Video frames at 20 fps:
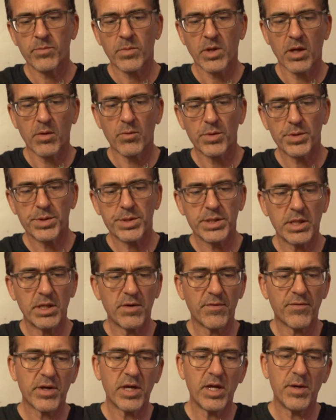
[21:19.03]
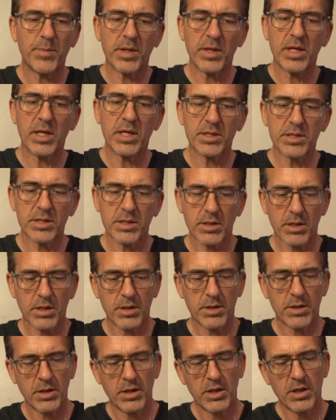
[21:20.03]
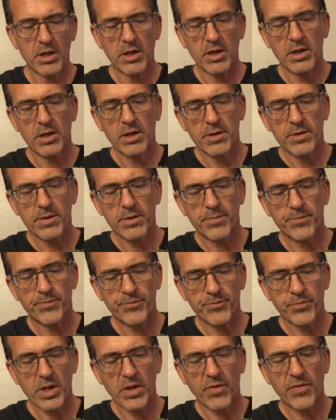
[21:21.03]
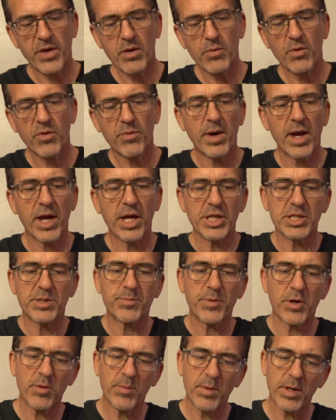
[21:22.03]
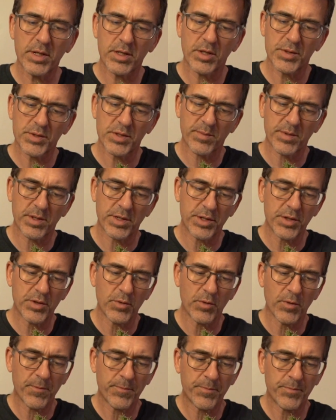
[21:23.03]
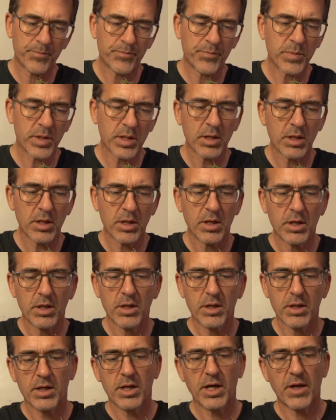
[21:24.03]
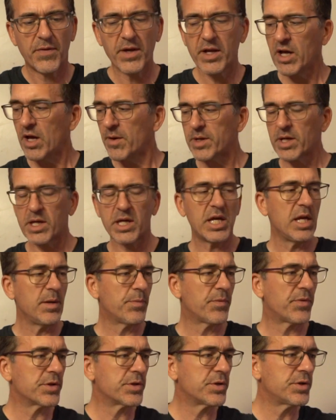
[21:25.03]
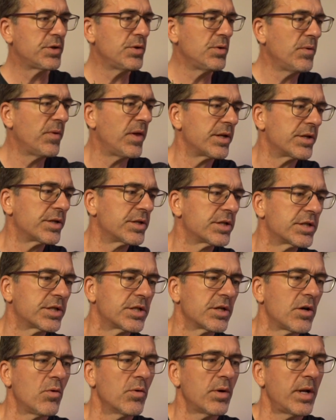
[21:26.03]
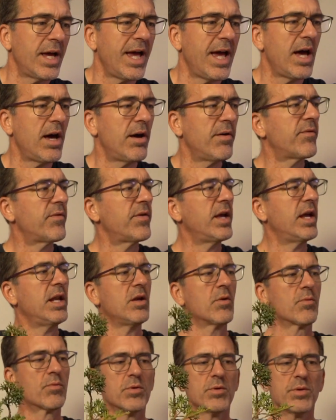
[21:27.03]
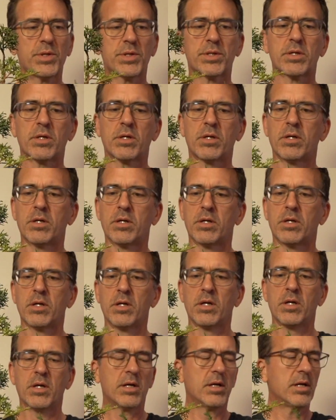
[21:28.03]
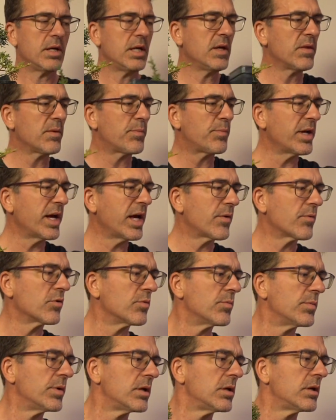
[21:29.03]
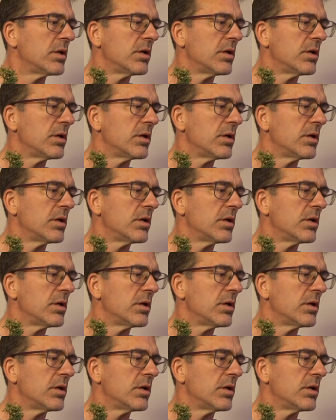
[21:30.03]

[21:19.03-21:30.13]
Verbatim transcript: And we'll see if keeping these, I think with my experiment, here's what I'm going to do. I think I'm going to keep the two that don't have any roots in the plant room.